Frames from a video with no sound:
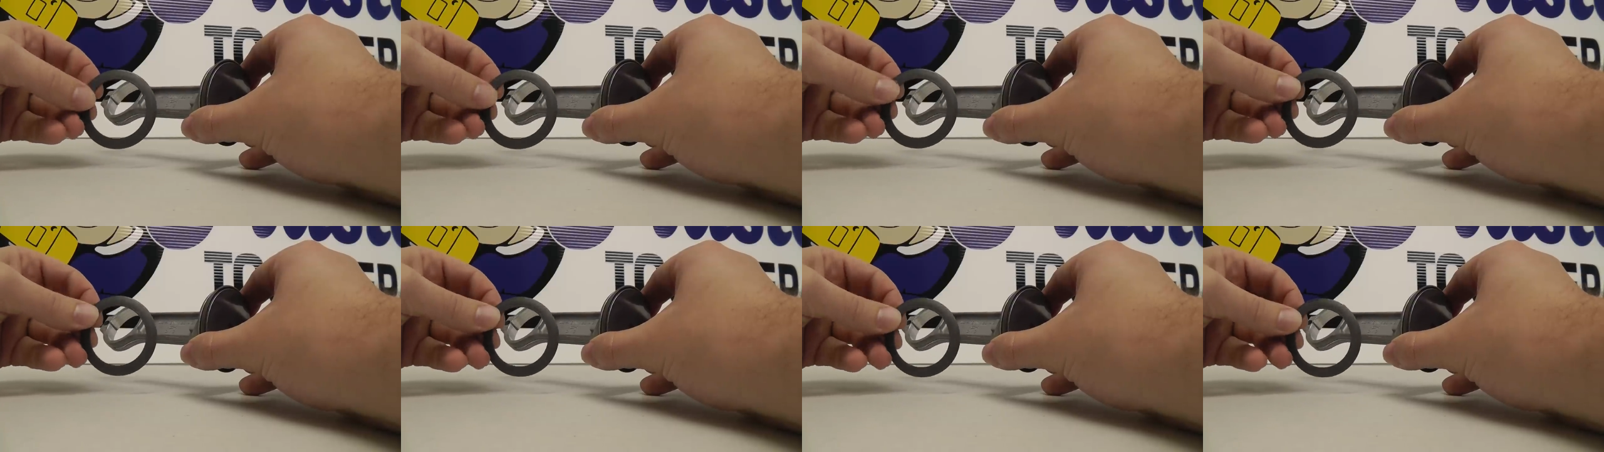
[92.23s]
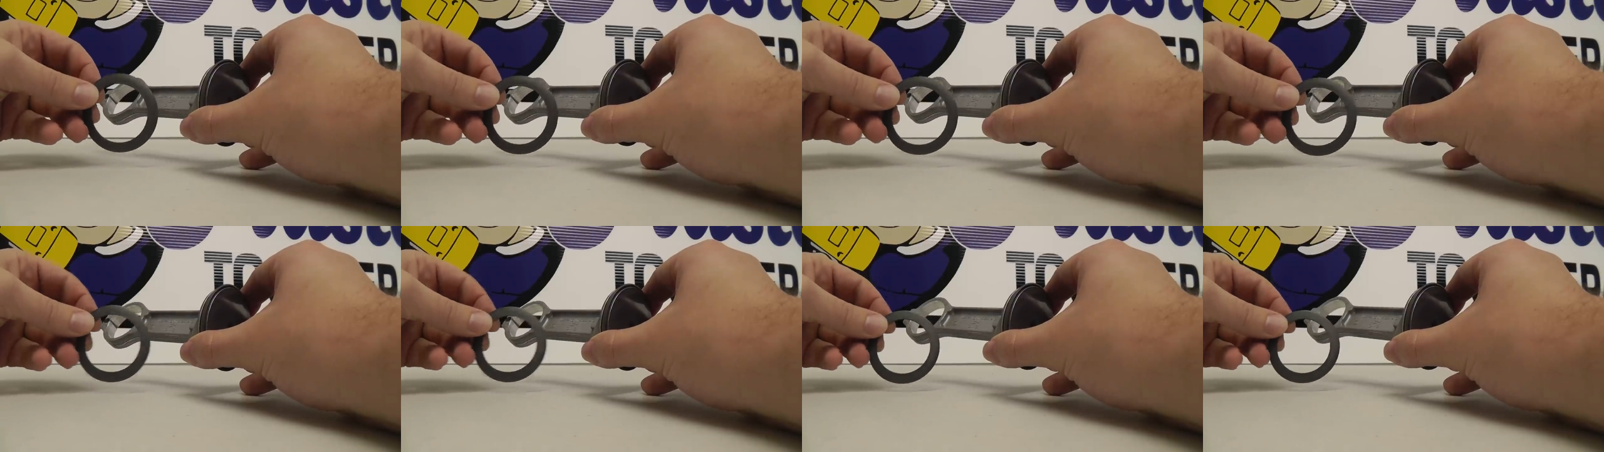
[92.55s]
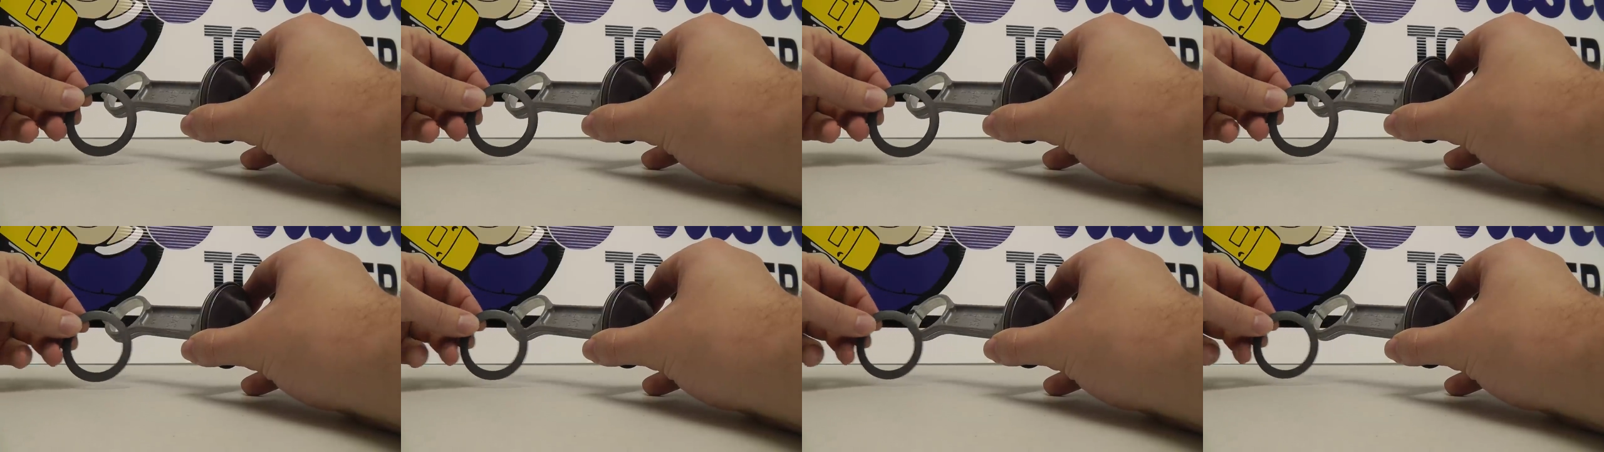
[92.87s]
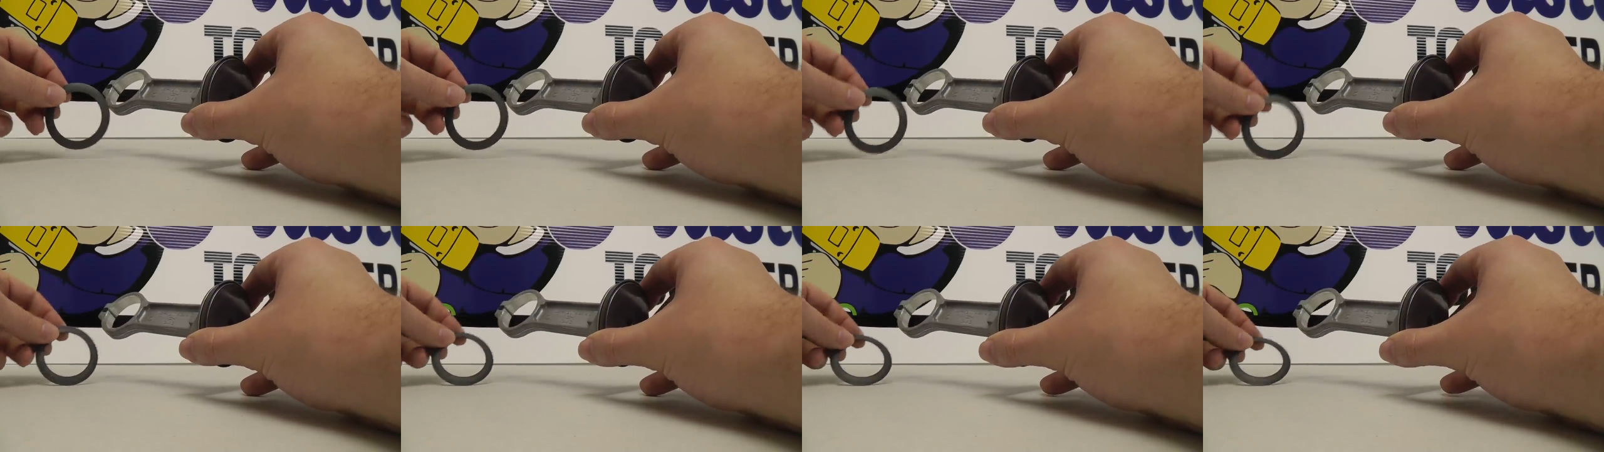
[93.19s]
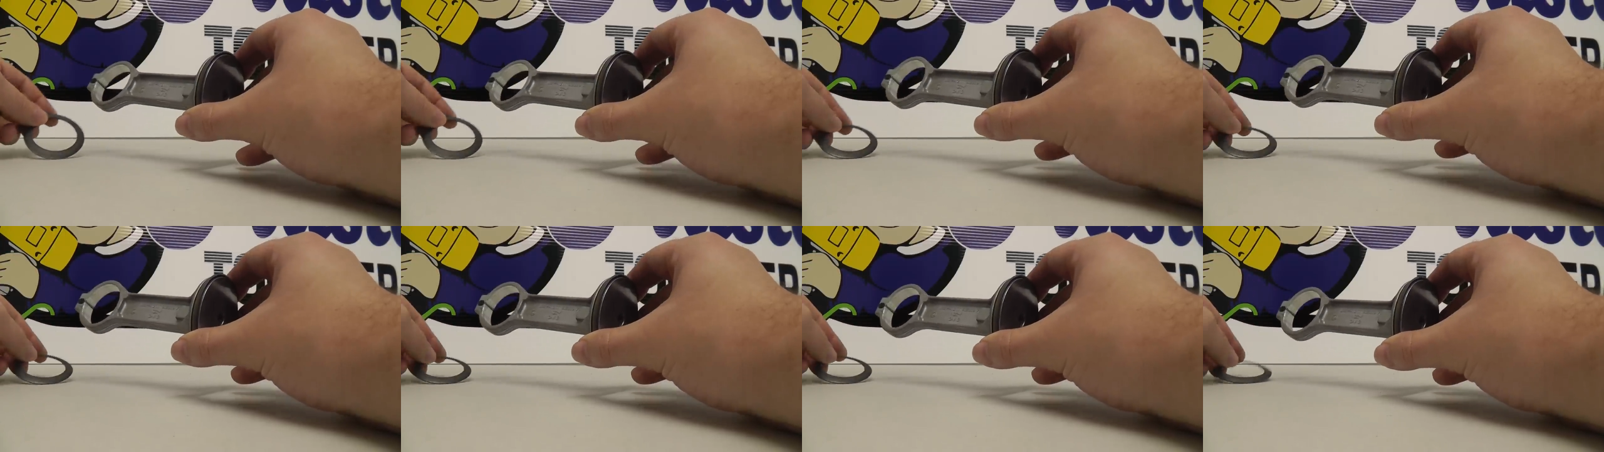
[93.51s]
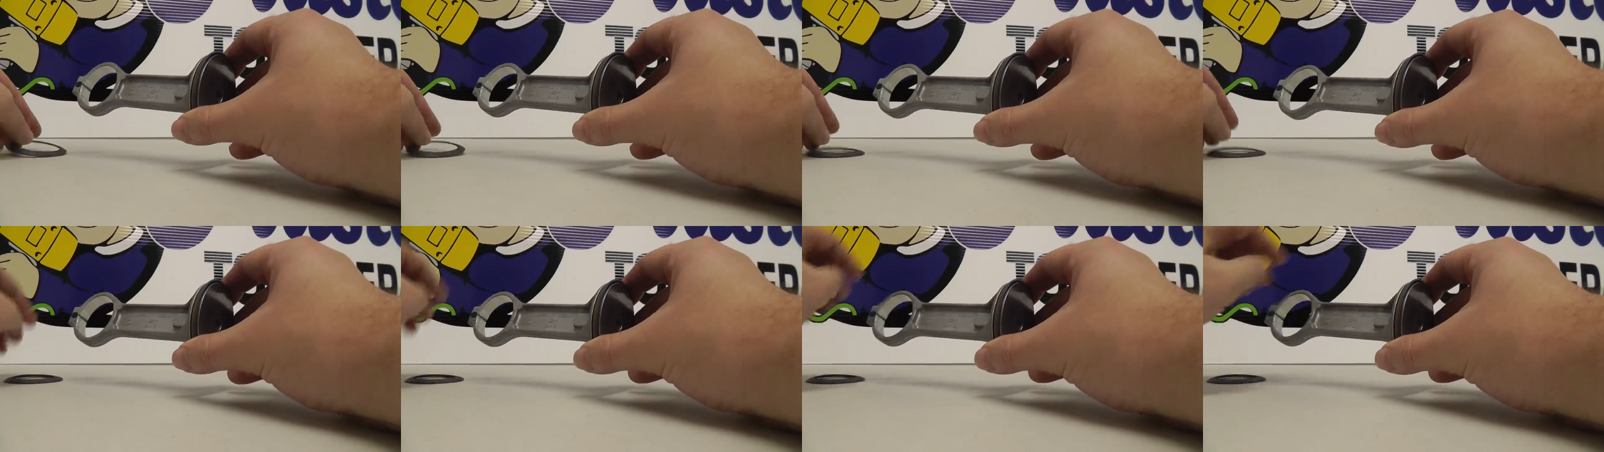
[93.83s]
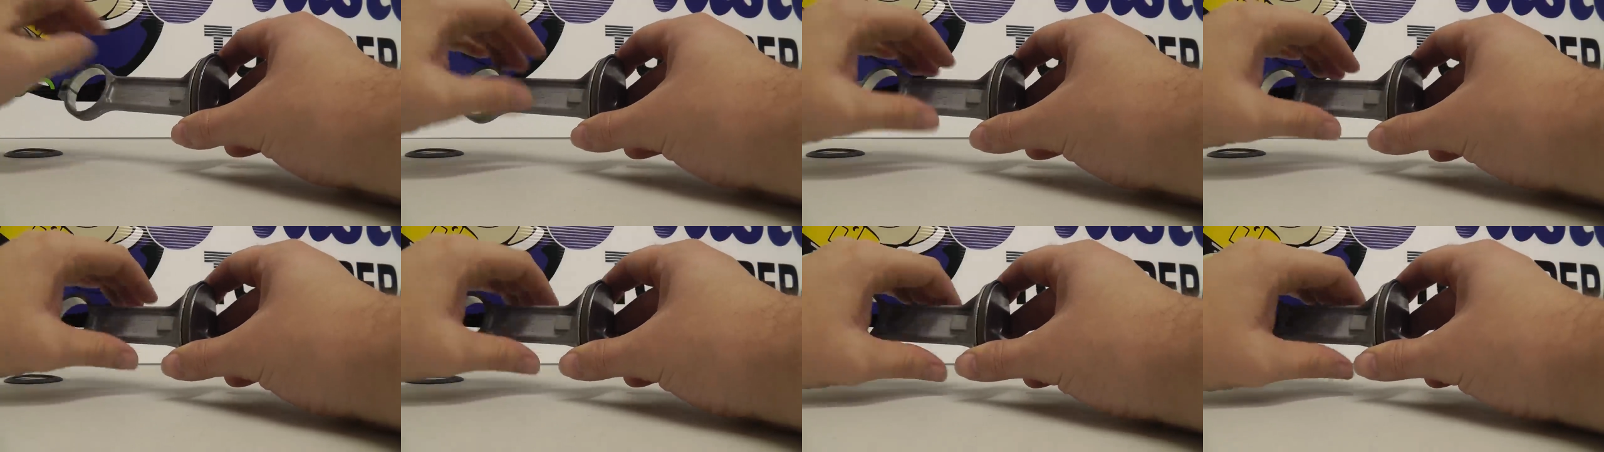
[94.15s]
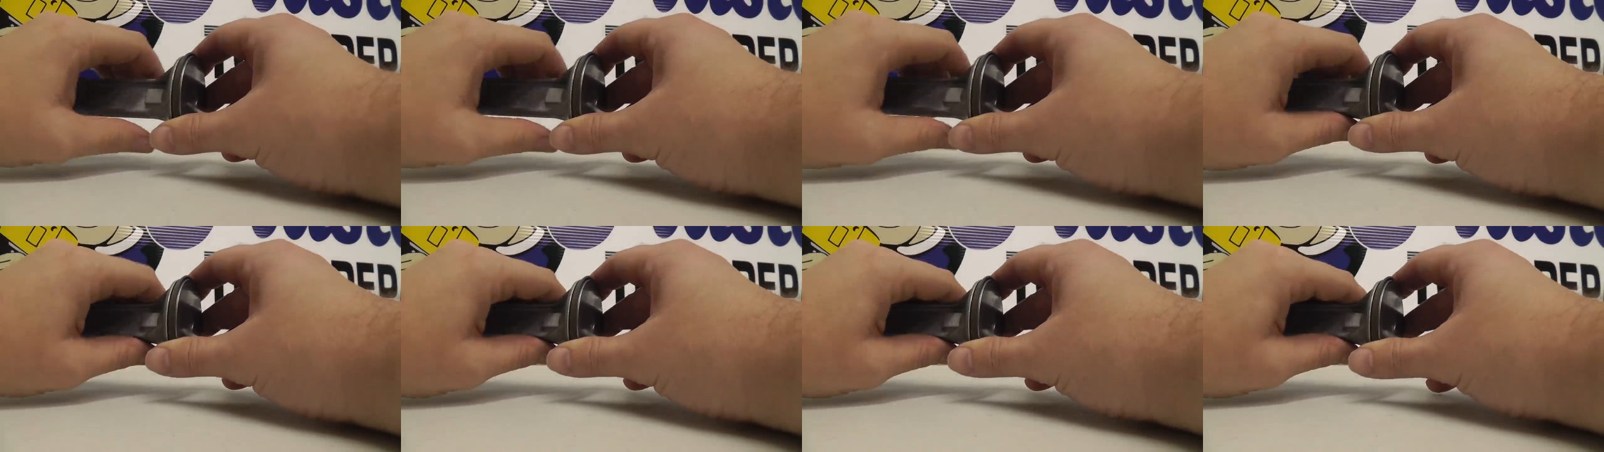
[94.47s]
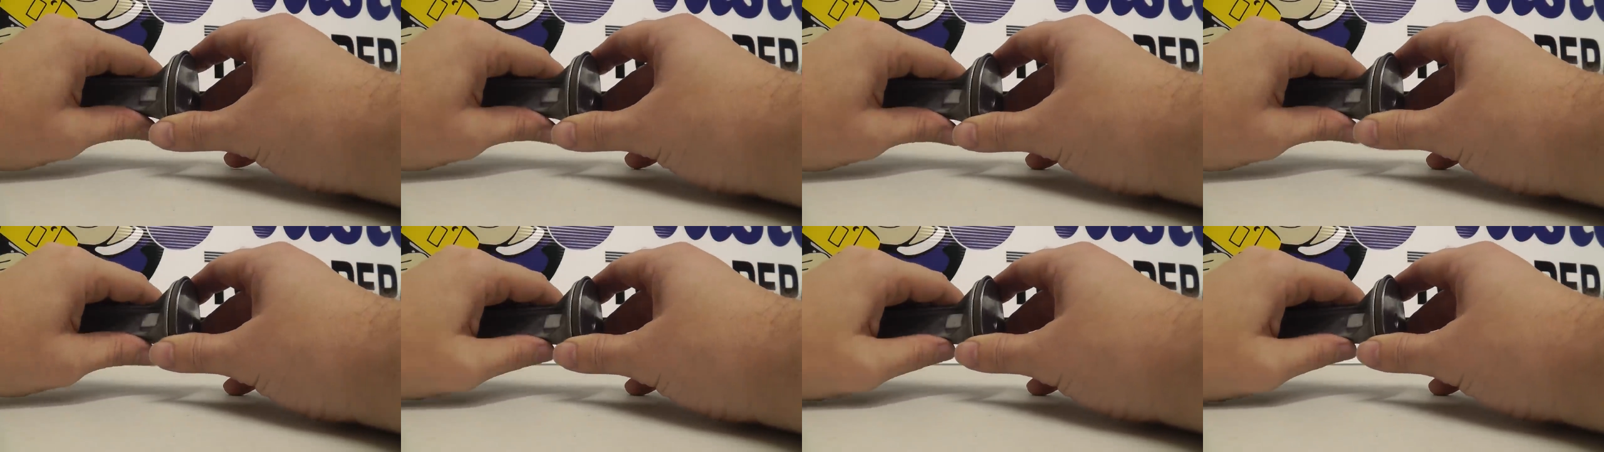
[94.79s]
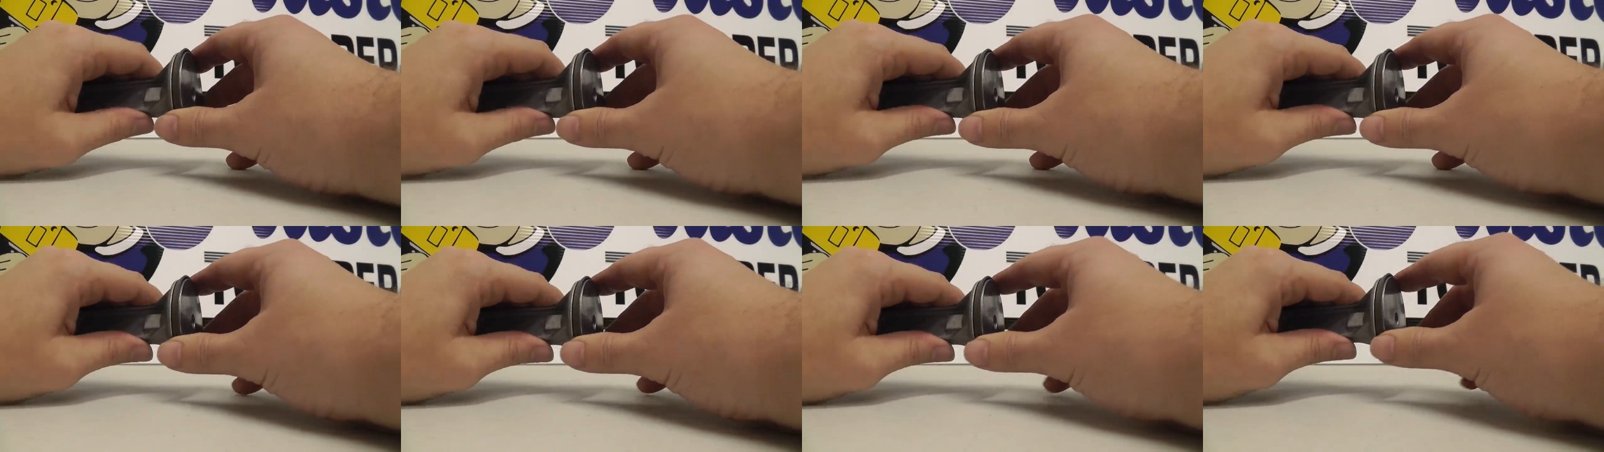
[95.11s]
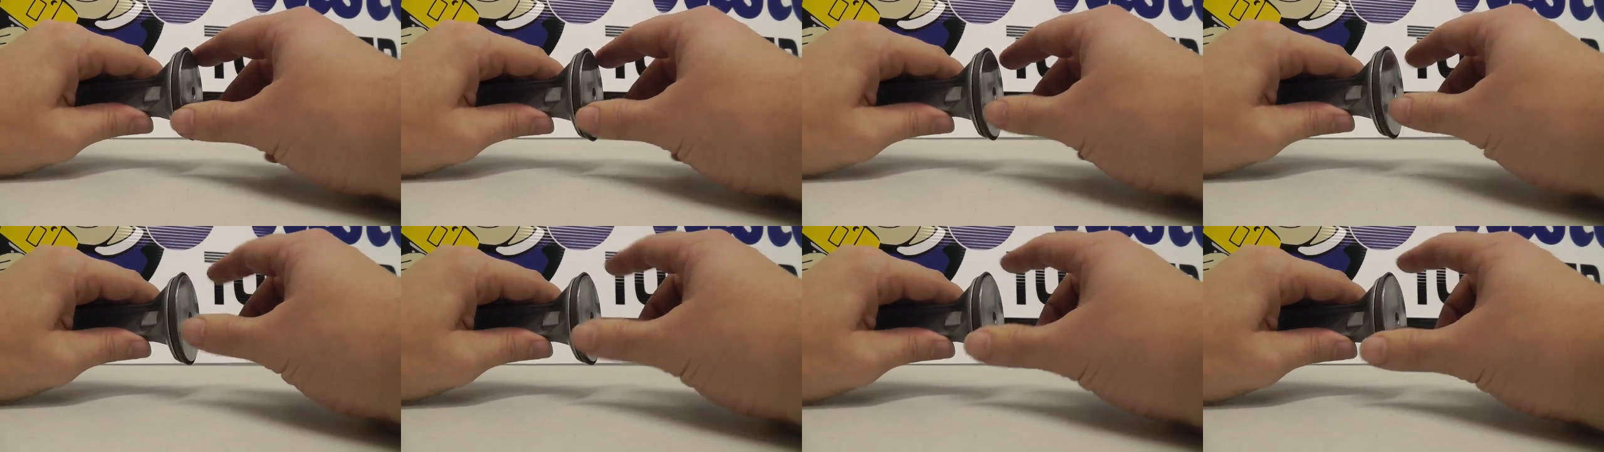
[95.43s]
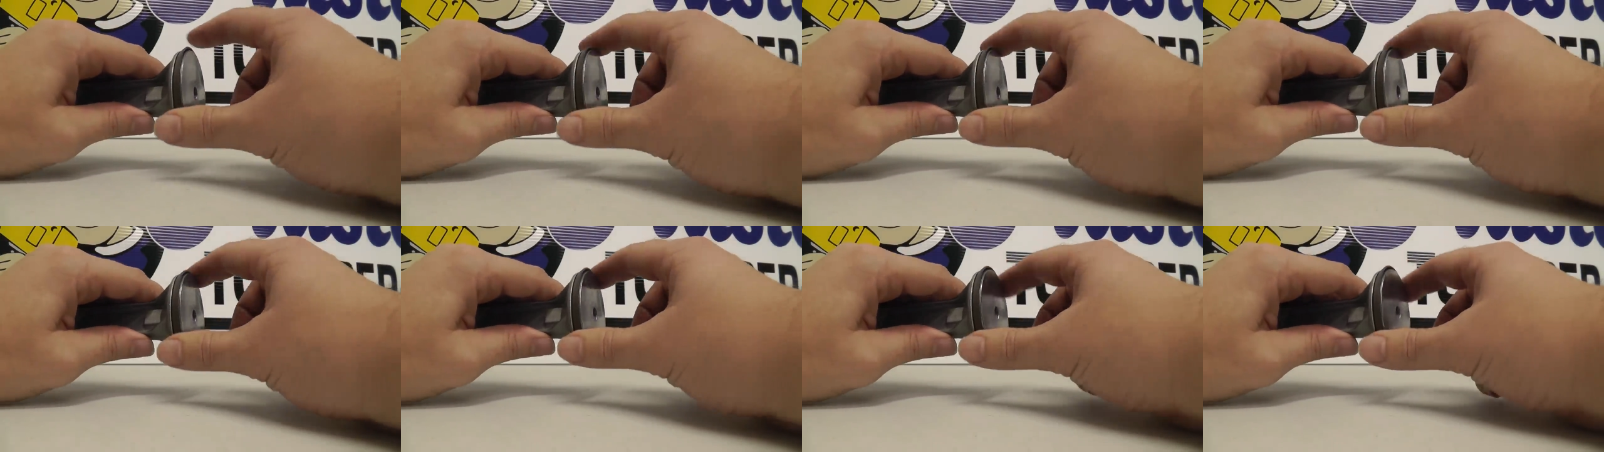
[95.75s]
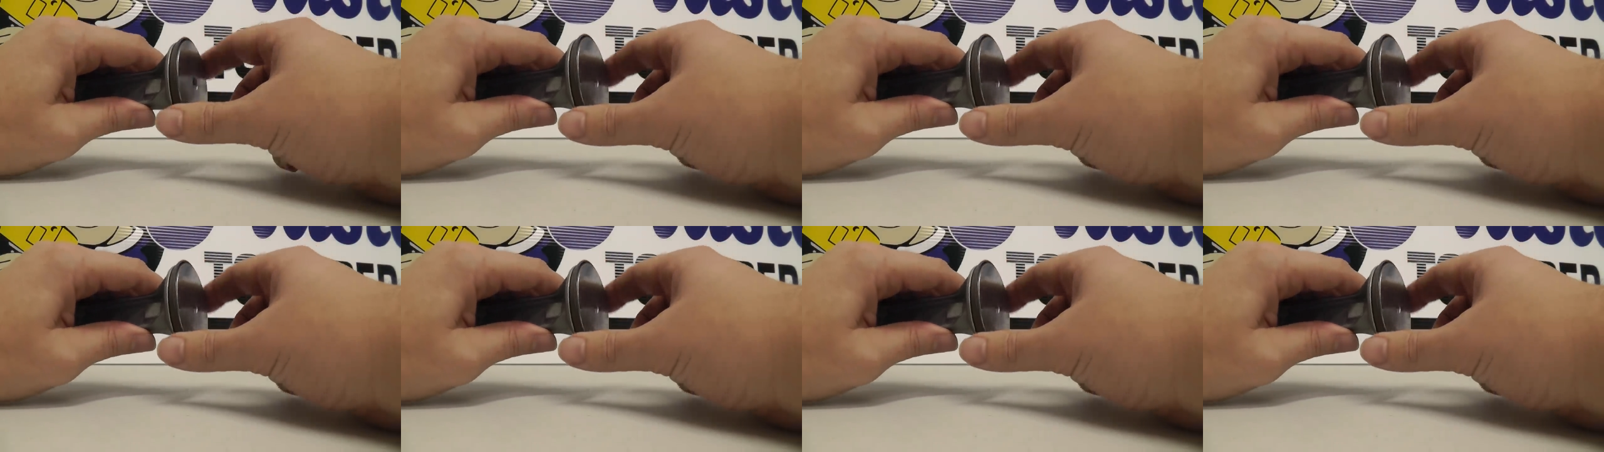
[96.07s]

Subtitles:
[unreadable: no face in view]